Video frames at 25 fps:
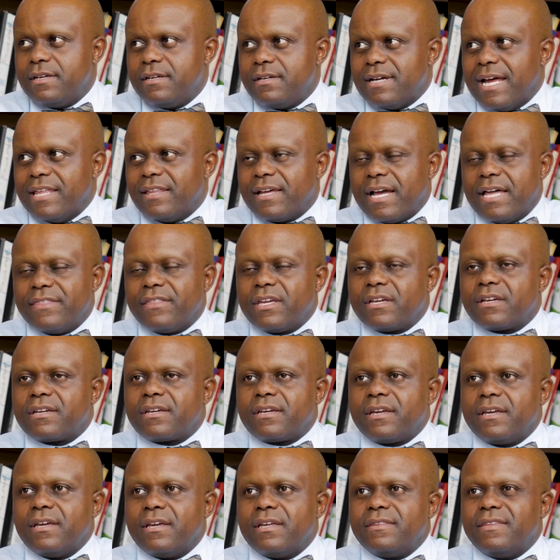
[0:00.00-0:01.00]
I think
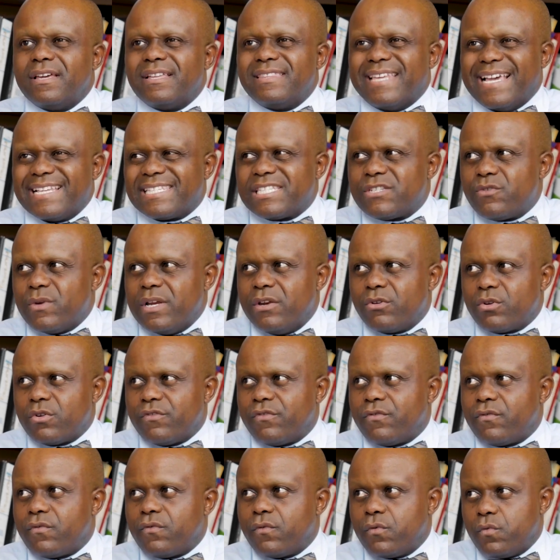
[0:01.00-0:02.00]
there's still a lot of
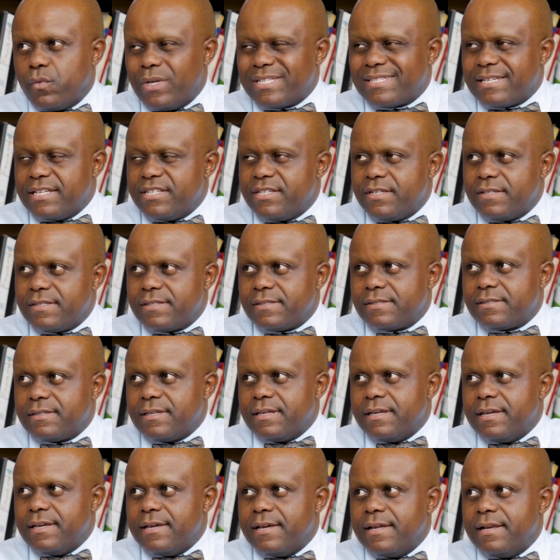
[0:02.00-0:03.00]
wastages,
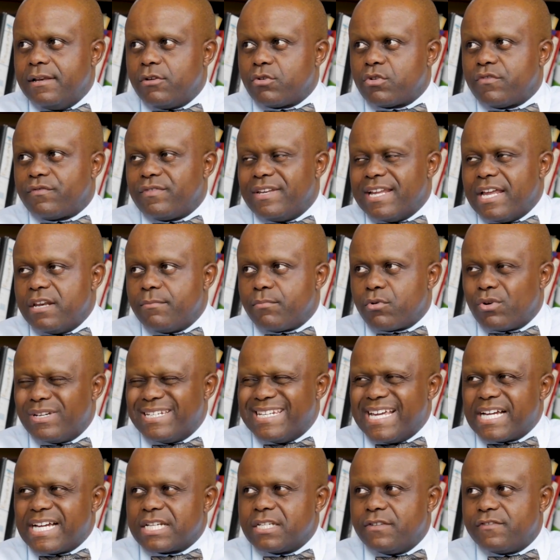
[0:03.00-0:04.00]
a lot of
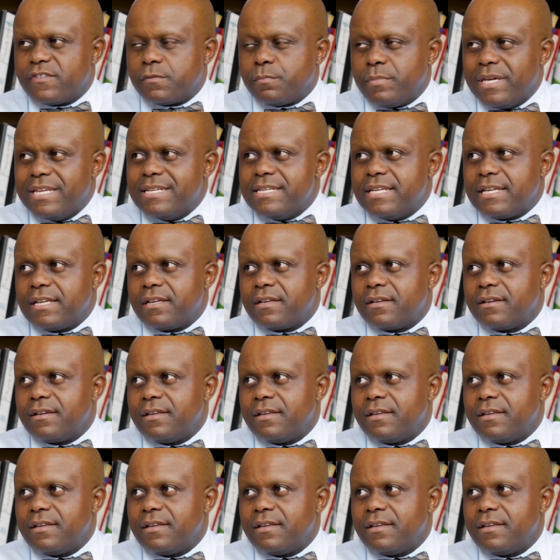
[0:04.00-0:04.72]
non-productive spending,